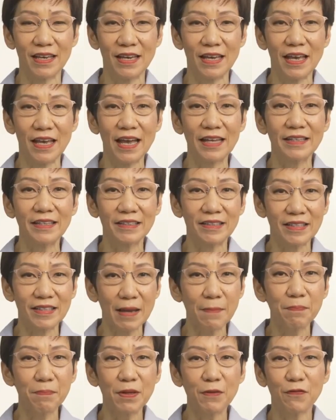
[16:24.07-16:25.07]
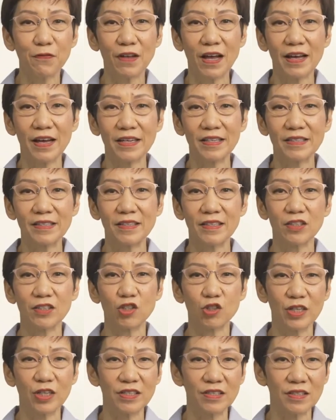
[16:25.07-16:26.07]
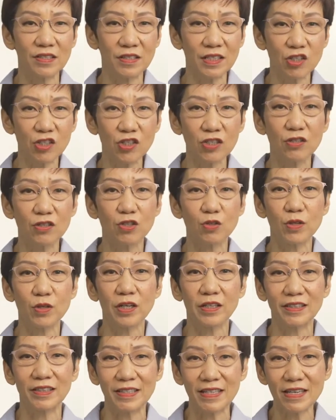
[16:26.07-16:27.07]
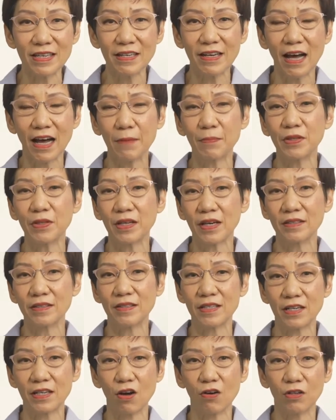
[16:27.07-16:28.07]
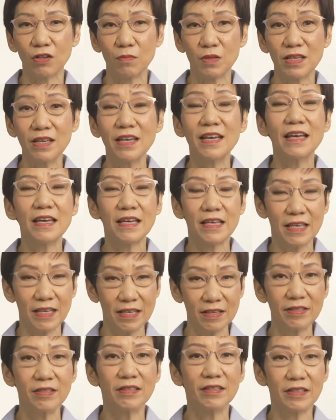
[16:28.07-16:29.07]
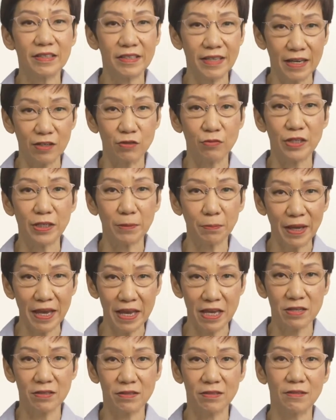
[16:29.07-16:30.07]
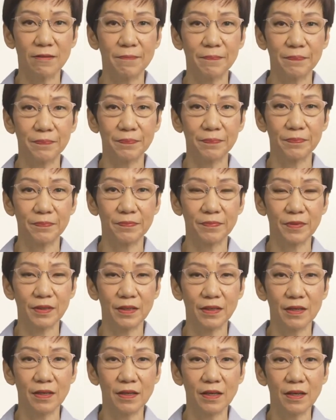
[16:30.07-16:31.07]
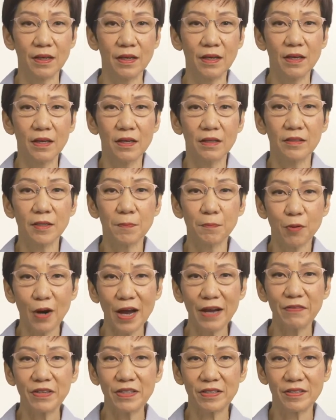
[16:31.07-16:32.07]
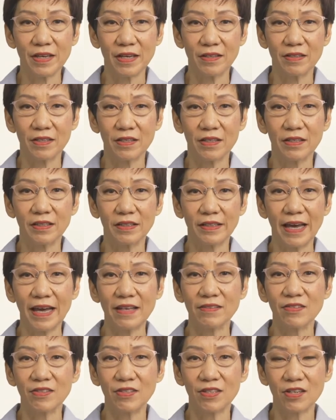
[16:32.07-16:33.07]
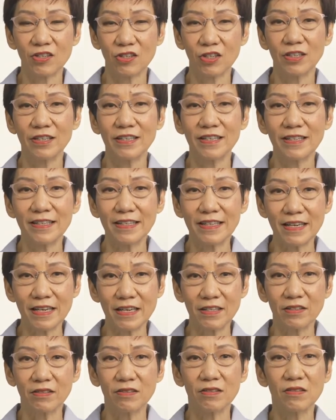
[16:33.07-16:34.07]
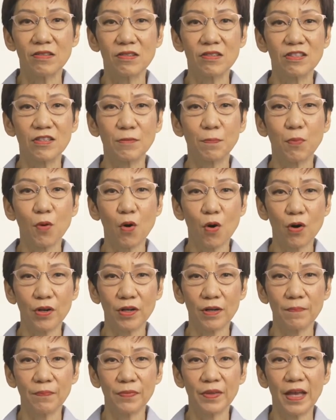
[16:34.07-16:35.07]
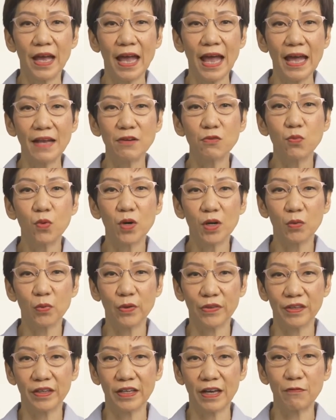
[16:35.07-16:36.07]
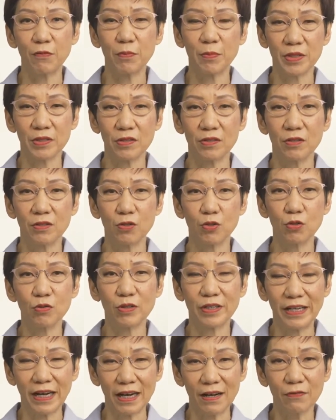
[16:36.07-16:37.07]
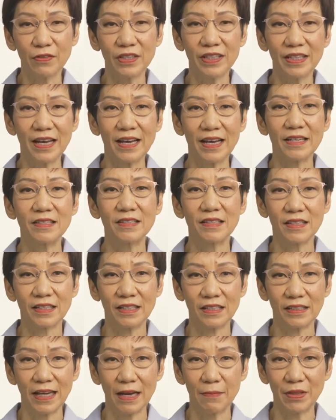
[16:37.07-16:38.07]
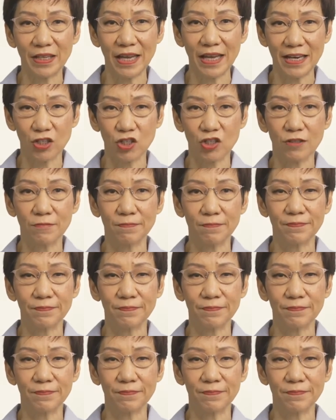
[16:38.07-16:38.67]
and exemplifies that the transition to a decarbonized economy is gathering pace. The private sector can certainly lead, support, and work with governments to galvanize climate action.